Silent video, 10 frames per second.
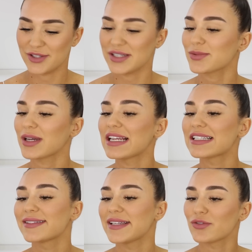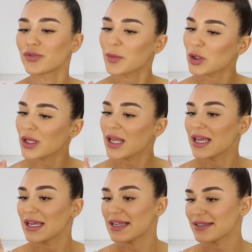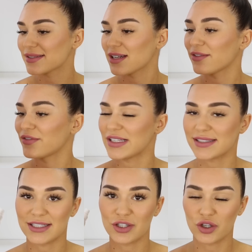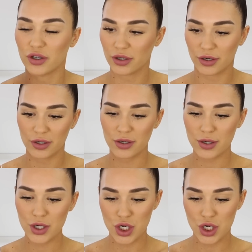So this one is the Rimmel Insta Fix and Go.